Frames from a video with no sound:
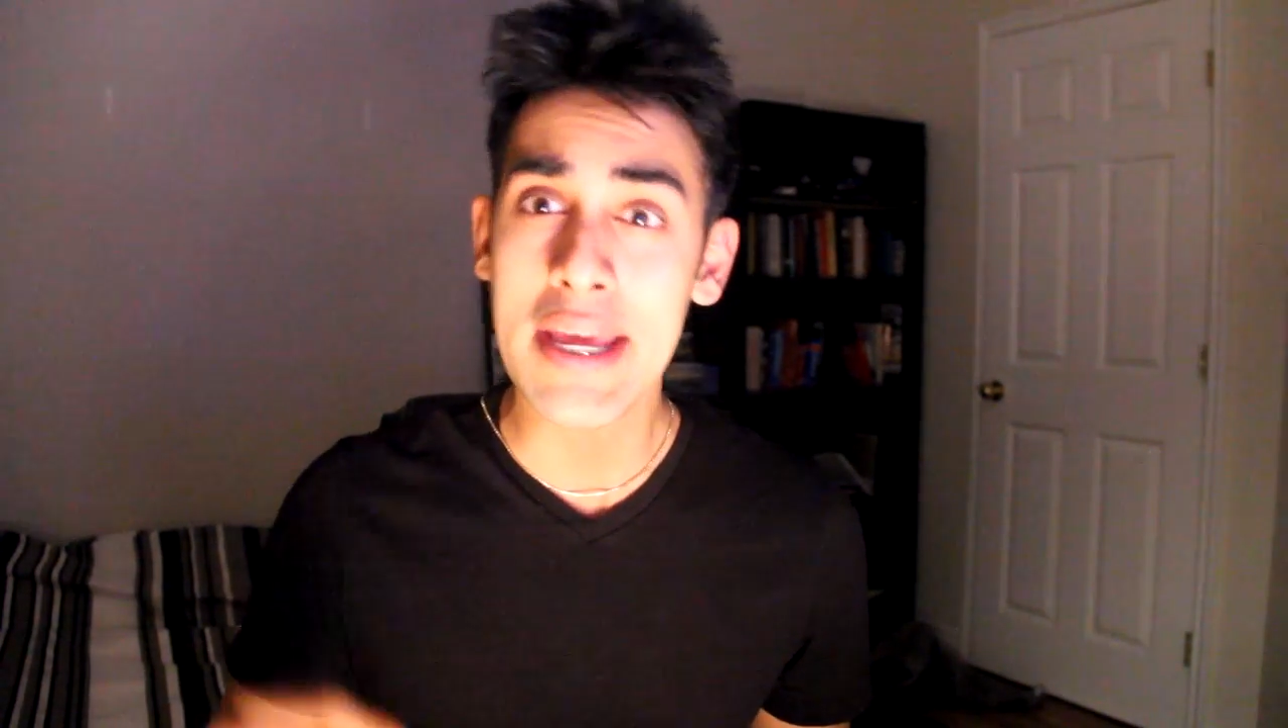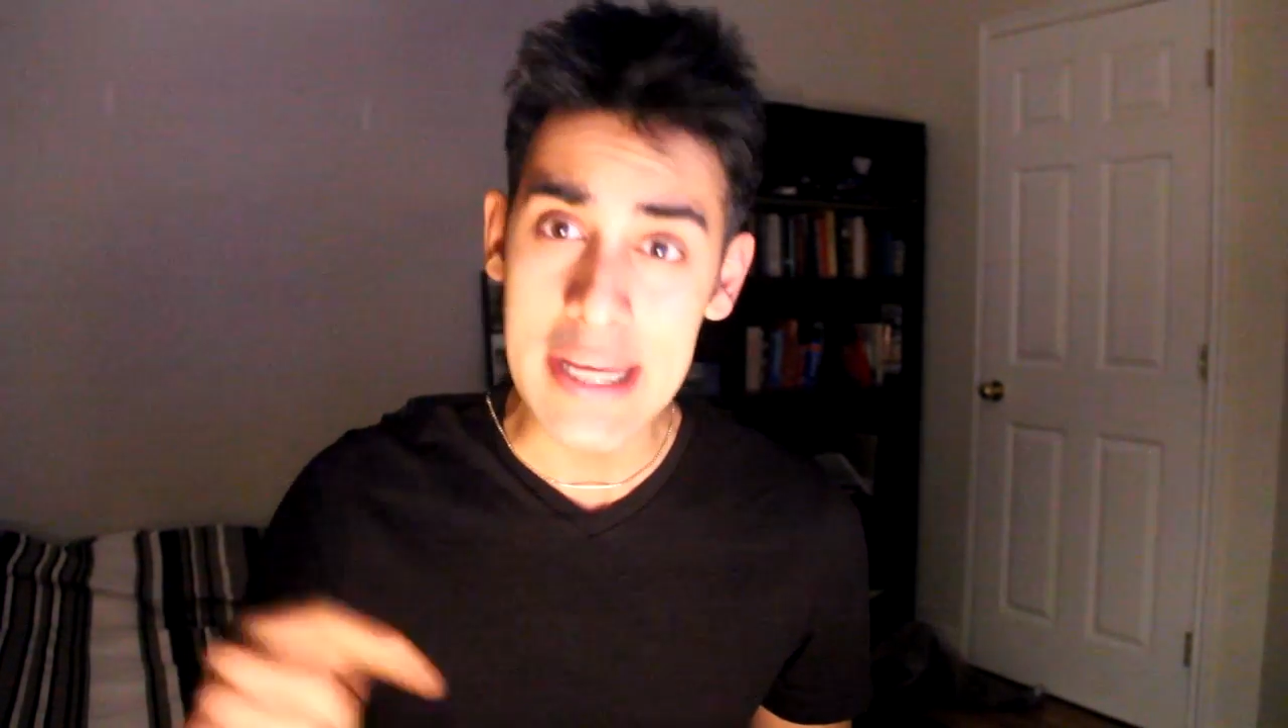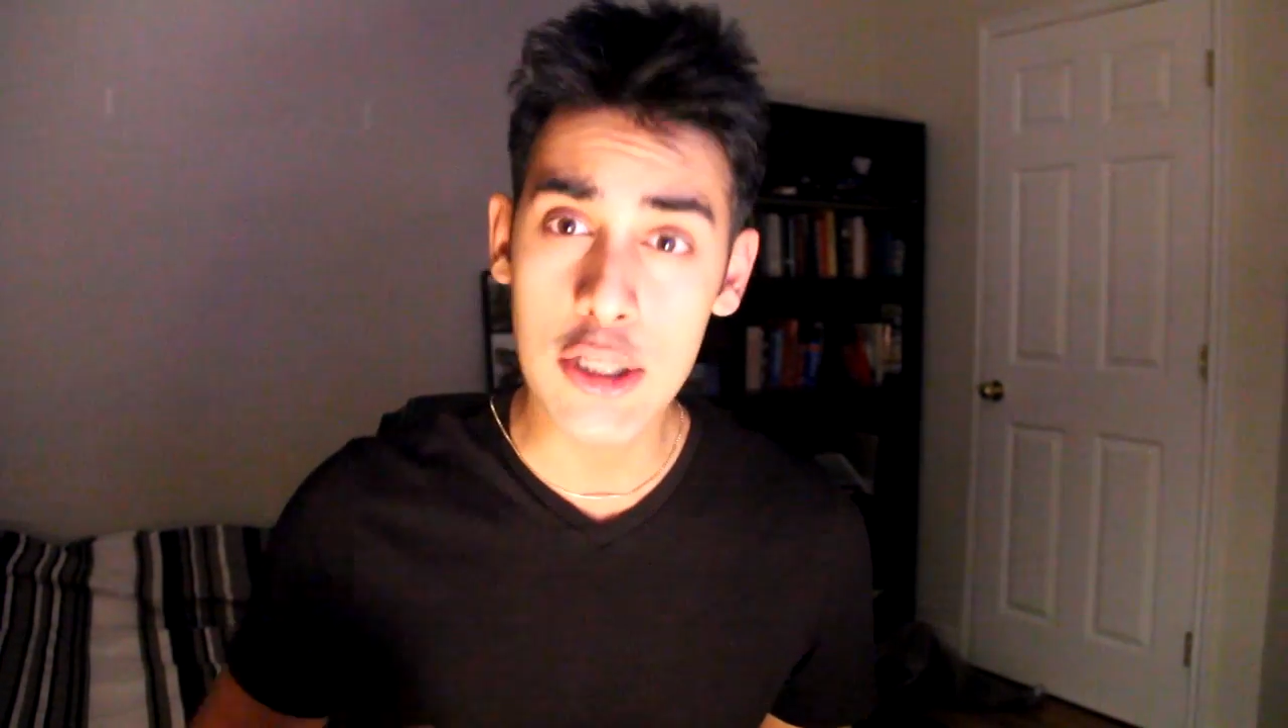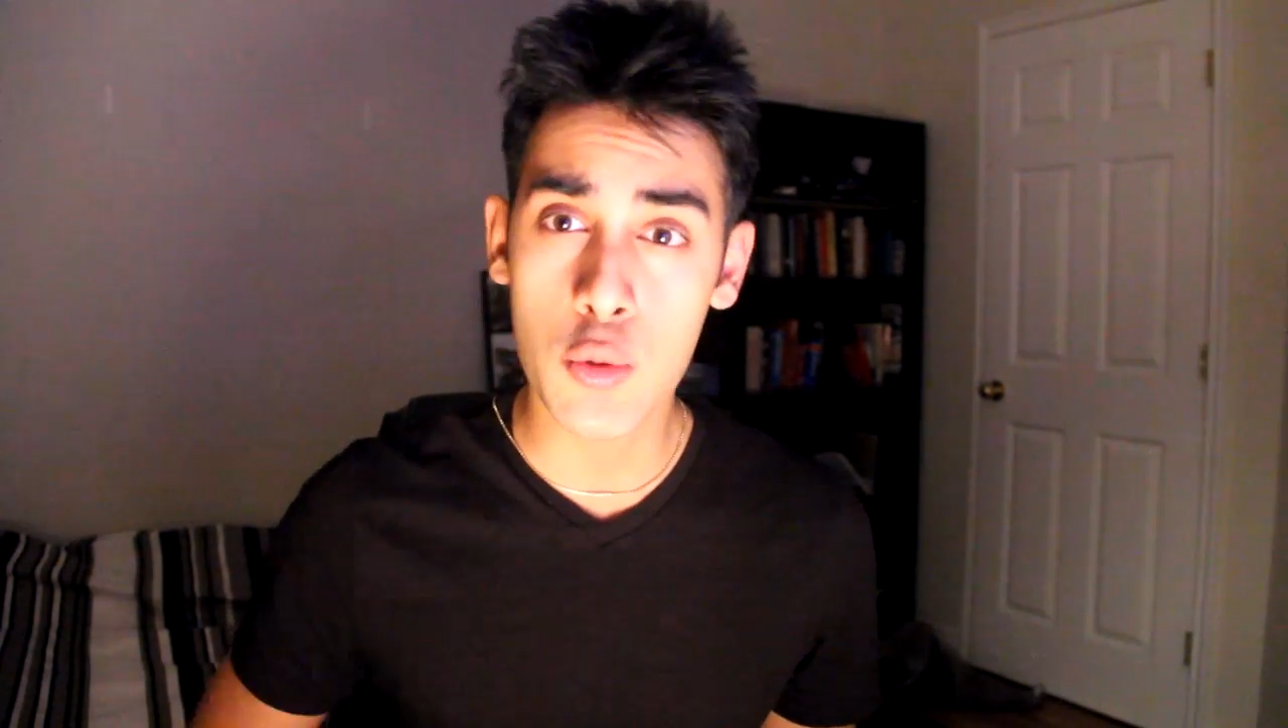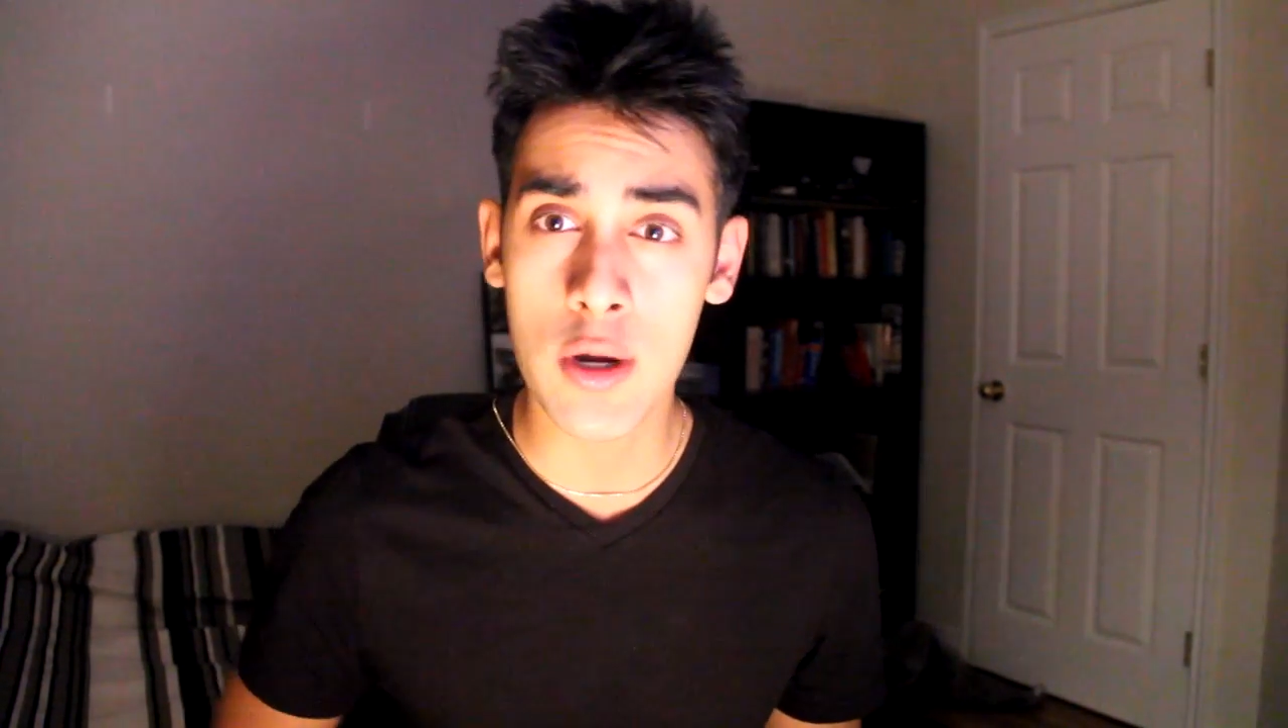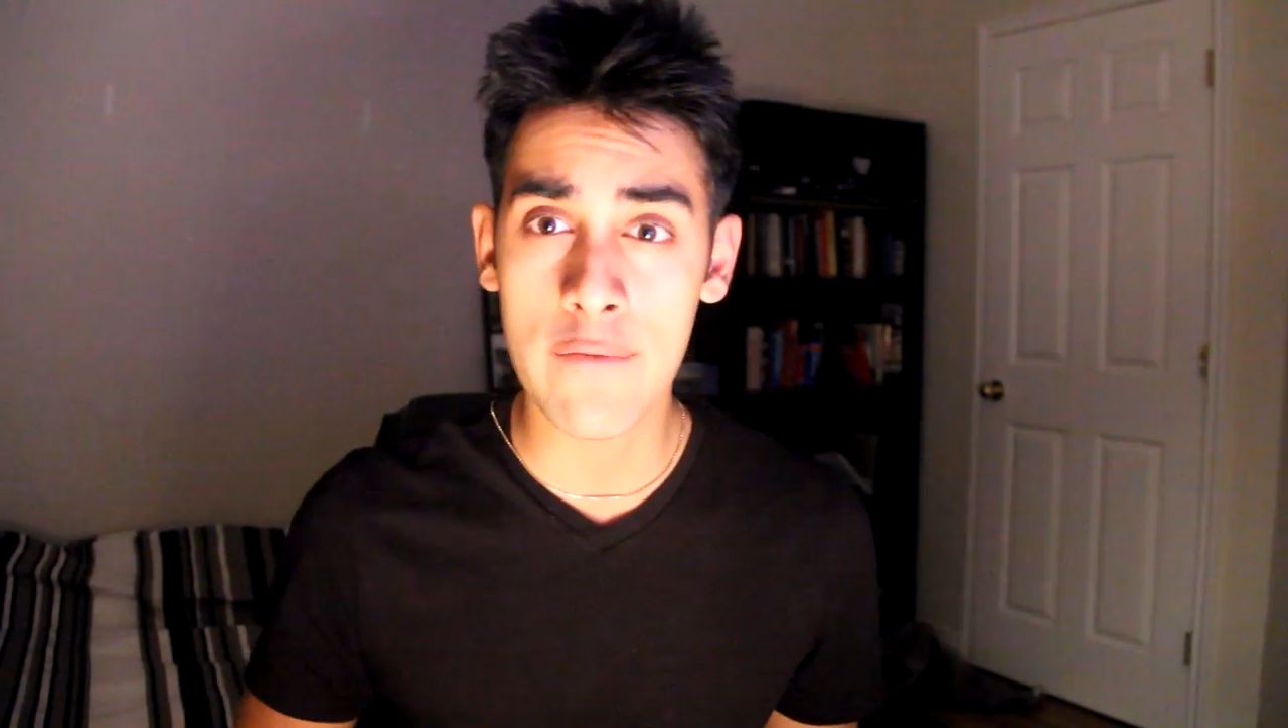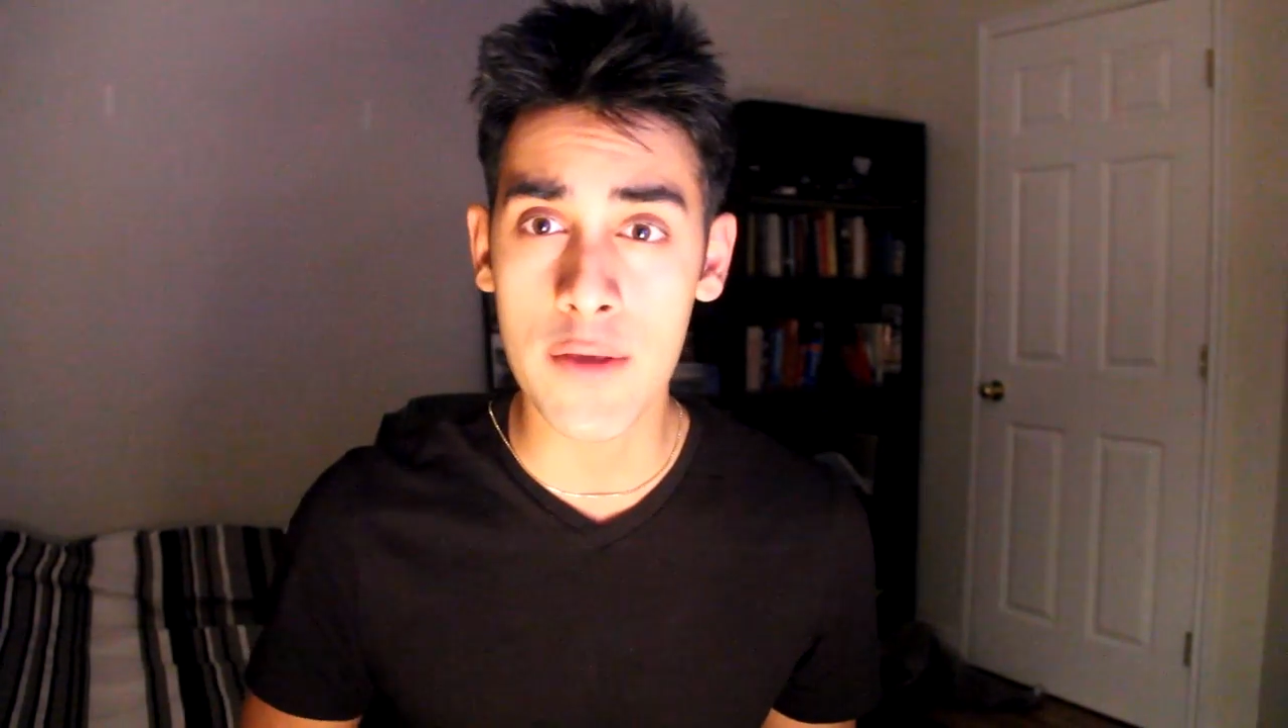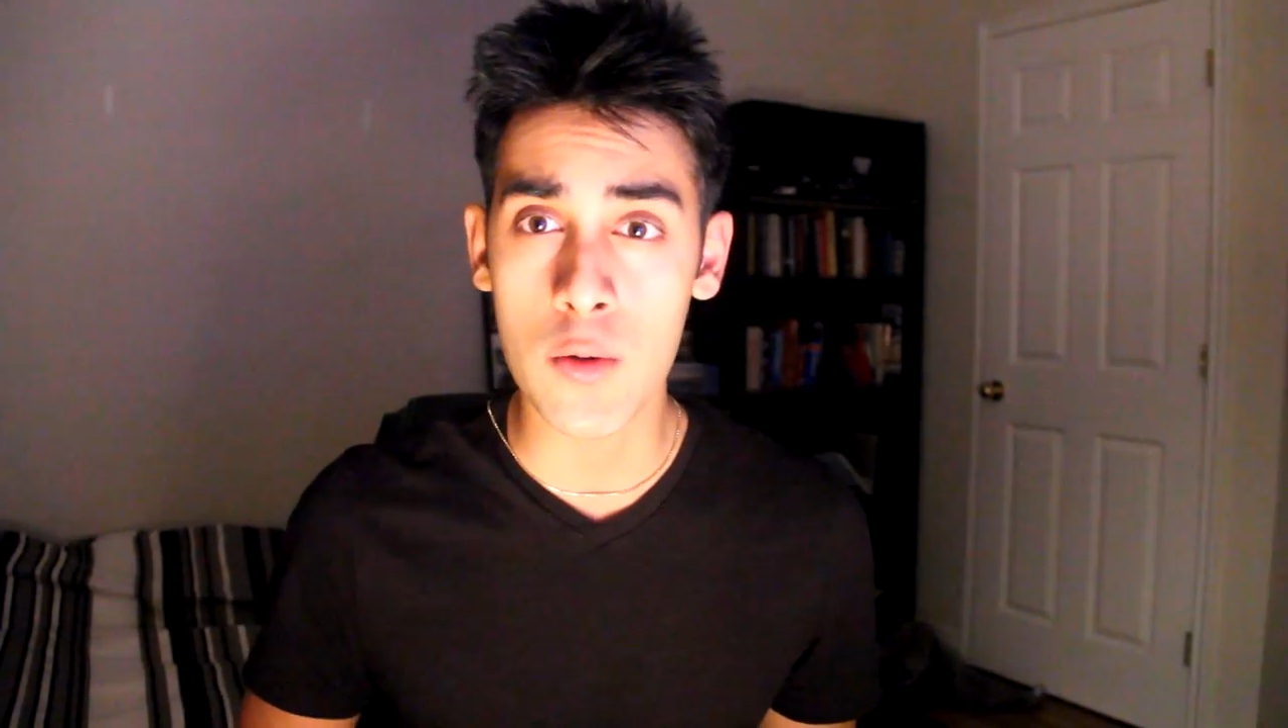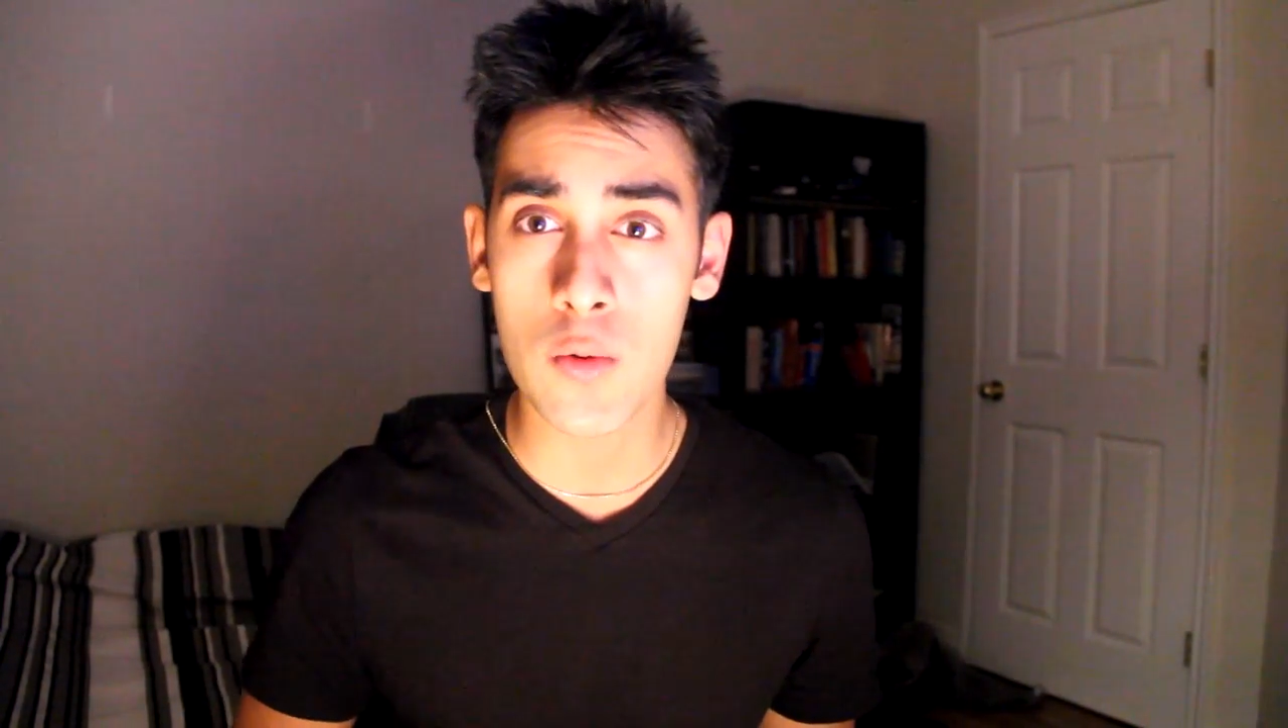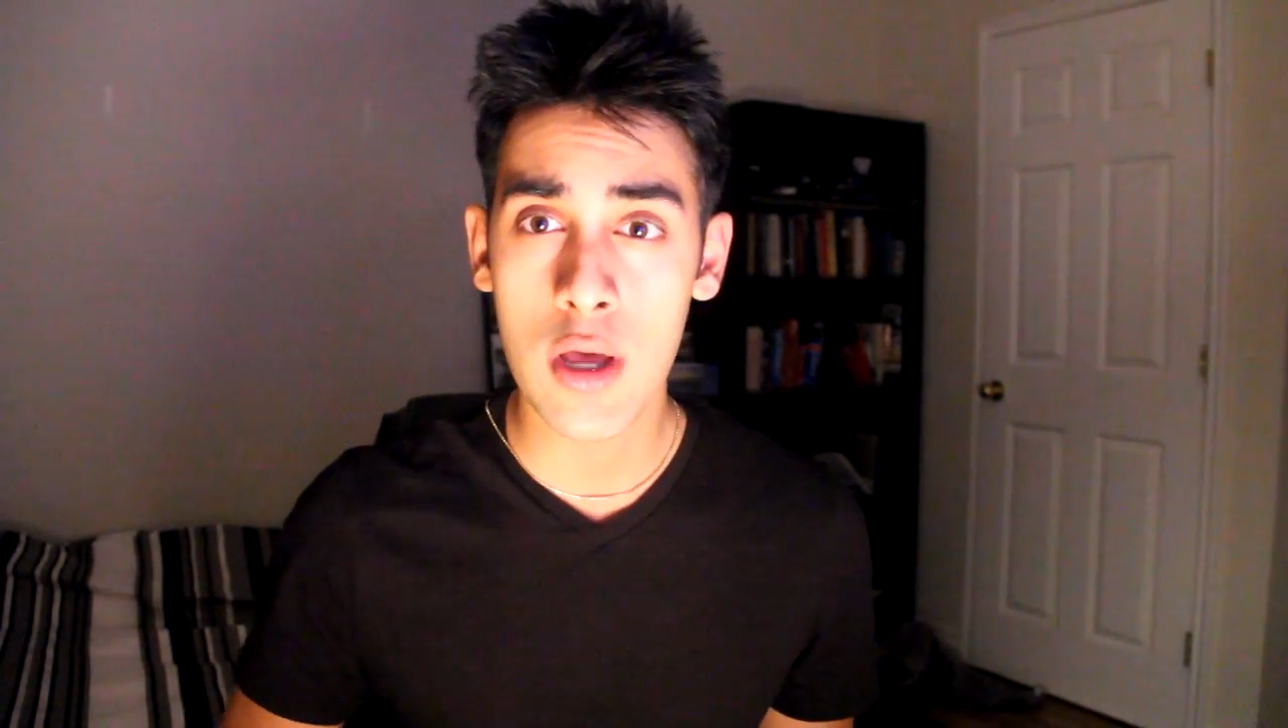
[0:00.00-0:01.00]
Each one of
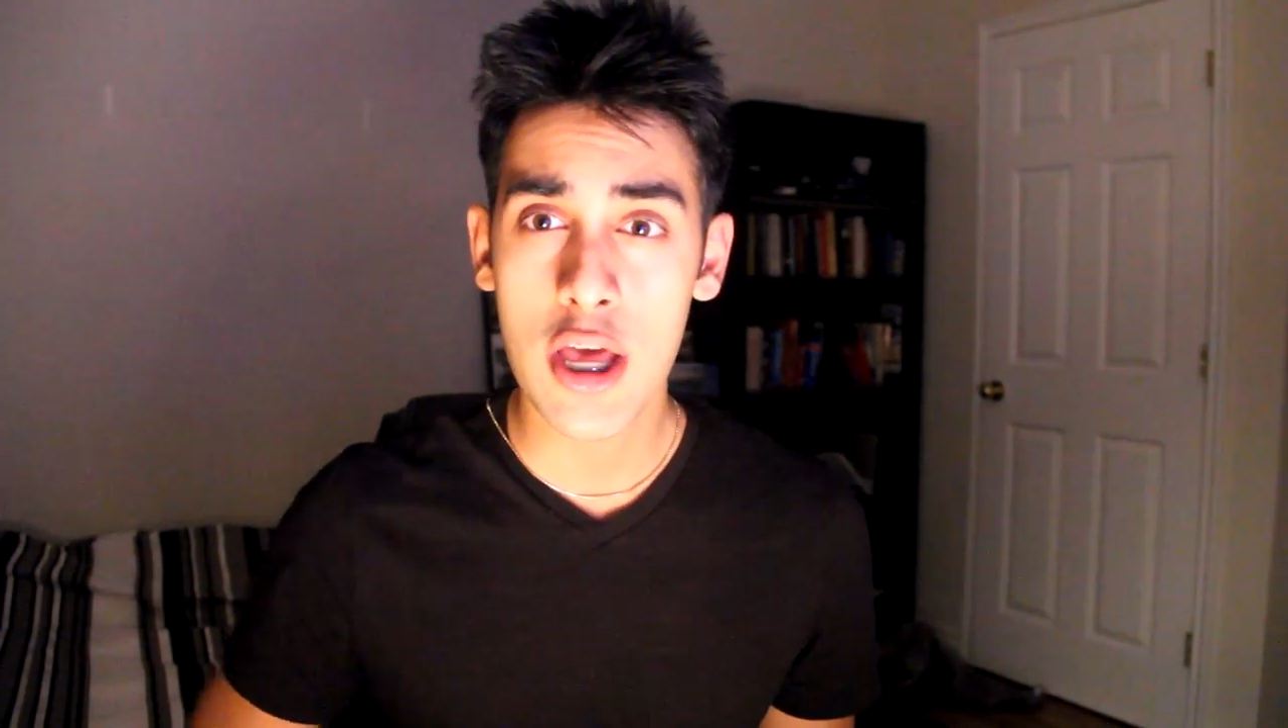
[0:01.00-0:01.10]
you